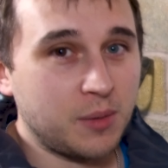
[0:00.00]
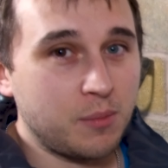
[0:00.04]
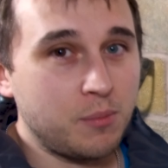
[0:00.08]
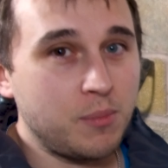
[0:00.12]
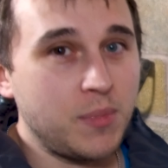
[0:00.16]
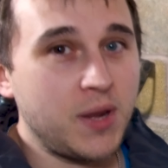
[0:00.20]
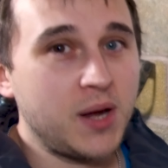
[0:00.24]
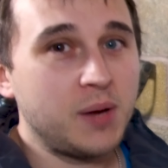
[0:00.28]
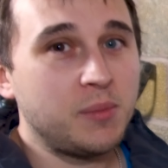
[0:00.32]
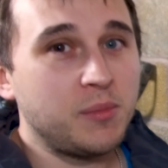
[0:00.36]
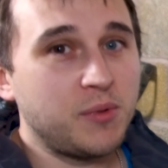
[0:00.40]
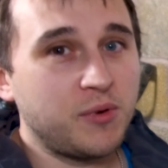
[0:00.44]
a
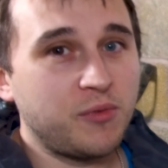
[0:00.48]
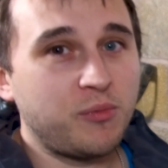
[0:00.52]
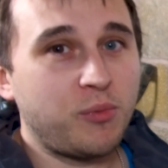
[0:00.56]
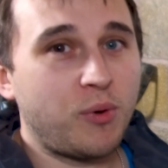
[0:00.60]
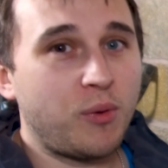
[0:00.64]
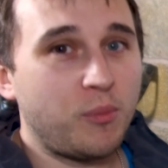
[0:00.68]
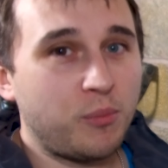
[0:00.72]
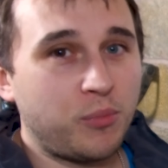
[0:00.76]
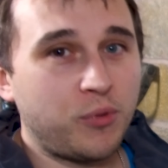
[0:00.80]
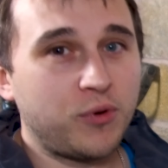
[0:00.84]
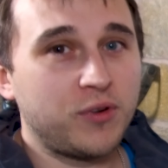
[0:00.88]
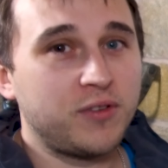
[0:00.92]
minimum of
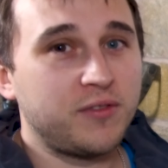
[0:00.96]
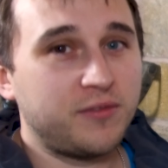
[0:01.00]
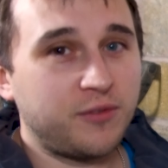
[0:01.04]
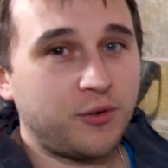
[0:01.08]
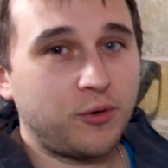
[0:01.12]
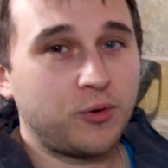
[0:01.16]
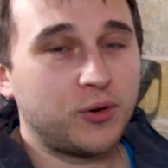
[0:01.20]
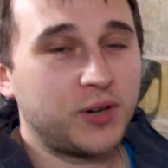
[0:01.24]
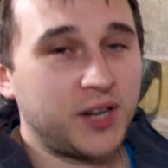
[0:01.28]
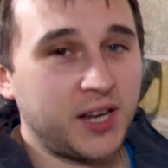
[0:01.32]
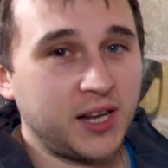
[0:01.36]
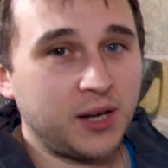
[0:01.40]

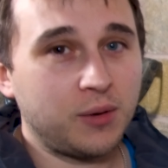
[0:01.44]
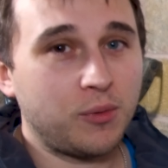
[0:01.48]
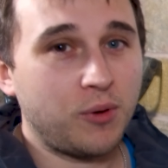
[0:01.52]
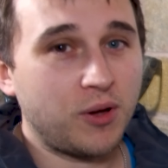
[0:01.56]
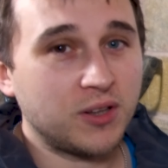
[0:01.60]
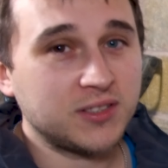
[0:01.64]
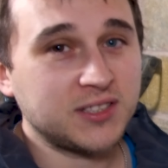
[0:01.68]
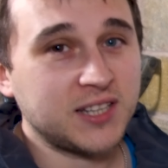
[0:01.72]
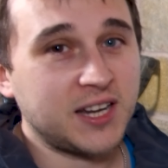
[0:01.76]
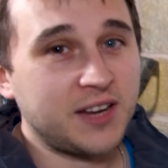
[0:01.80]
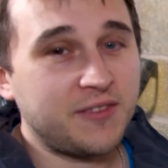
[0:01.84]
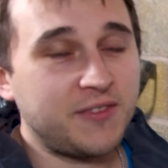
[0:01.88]
1.4
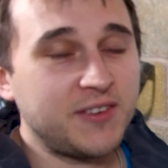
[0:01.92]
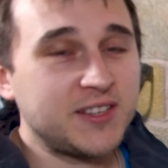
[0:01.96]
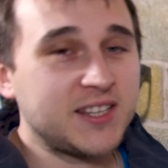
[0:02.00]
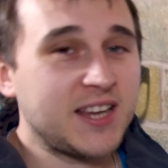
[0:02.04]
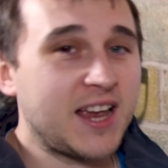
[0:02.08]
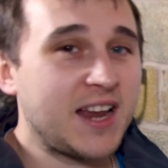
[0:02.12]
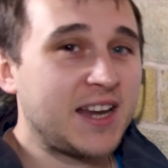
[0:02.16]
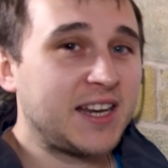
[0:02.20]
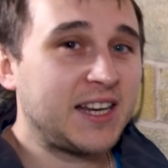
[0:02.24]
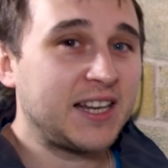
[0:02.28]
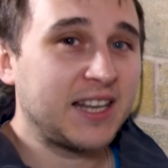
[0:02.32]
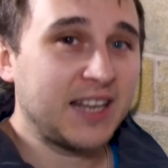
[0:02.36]
kilowatts, and if it's
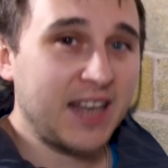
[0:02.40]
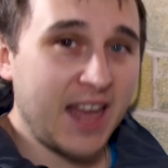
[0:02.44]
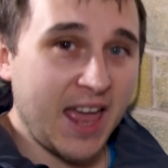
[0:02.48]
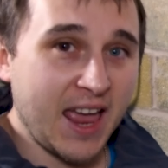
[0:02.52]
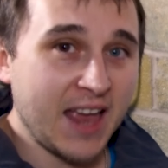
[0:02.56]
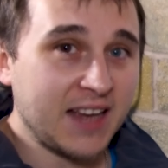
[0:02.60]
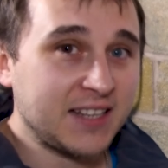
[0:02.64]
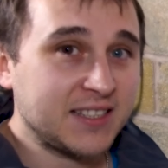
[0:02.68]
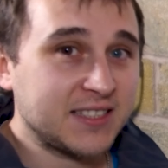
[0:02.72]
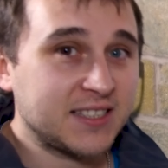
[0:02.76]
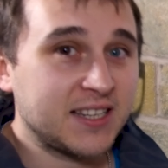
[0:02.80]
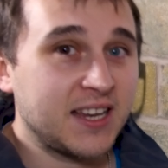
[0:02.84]
any
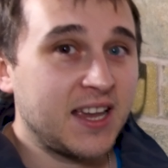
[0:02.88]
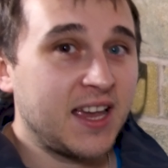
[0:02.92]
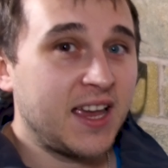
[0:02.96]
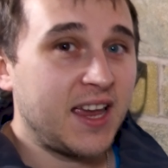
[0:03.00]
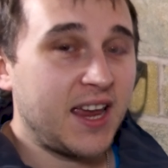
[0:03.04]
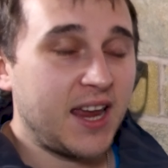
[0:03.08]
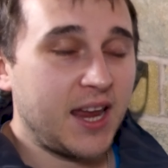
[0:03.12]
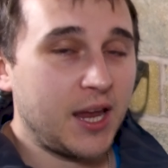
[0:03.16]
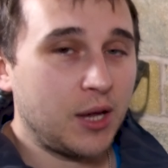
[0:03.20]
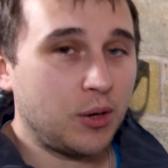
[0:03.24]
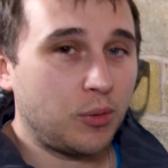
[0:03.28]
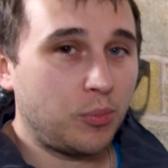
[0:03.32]
less,
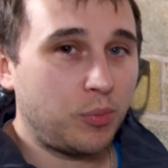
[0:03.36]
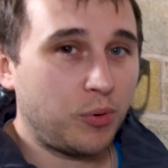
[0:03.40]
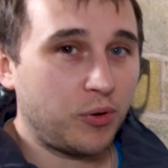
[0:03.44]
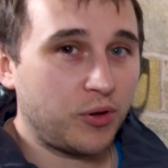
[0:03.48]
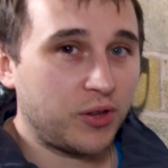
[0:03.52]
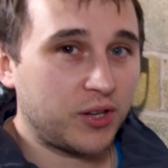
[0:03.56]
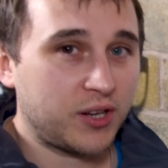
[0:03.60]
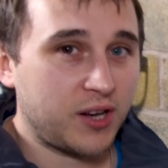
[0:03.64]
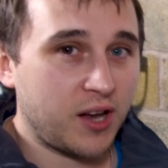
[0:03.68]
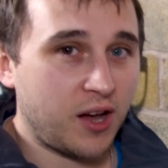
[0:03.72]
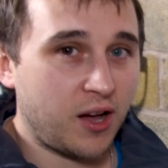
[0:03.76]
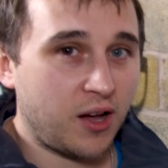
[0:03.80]
it'll put
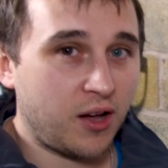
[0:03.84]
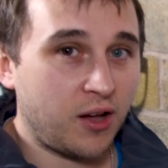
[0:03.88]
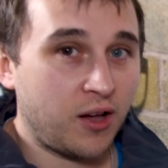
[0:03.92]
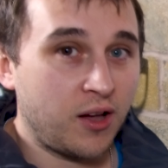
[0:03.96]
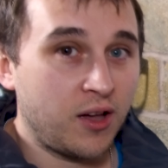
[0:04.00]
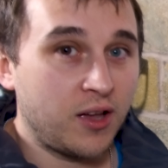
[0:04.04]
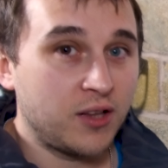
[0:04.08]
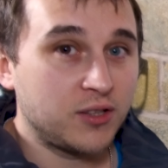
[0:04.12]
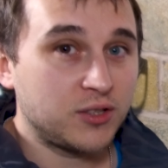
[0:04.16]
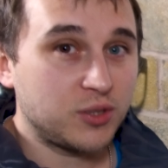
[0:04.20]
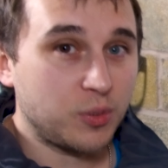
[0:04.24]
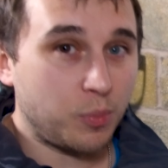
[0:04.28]
the car
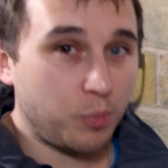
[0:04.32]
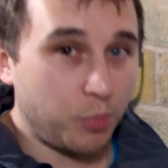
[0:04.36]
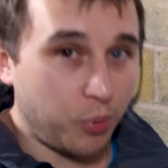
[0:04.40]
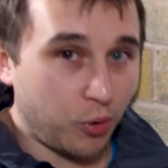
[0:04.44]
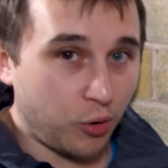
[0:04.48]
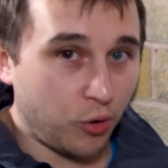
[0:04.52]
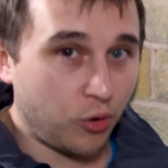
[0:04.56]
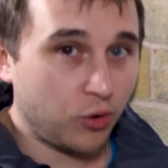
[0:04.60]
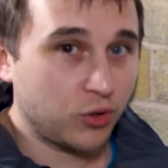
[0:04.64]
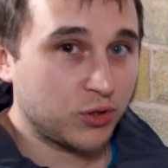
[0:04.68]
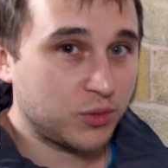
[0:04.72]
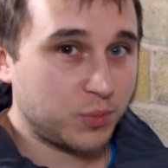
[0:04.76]
to
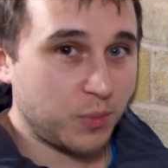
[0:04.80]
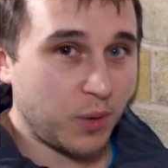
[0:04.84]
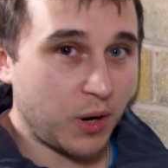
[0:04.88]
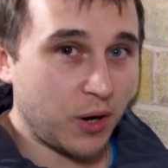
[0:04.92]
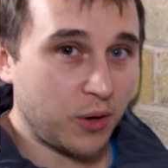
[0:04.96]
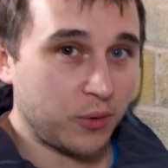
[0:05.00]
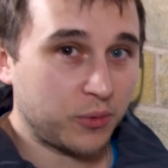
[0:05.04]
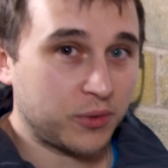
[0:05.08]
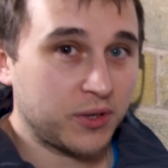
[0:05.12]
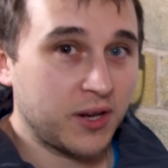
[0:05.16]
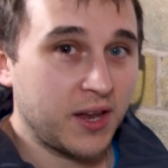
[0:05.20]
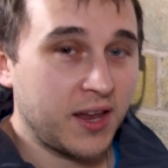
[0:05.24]
pause
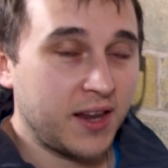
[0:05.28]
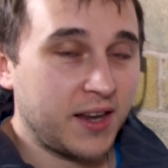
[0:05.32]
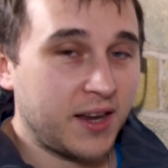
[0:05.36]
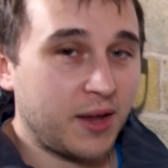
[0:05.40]
mode.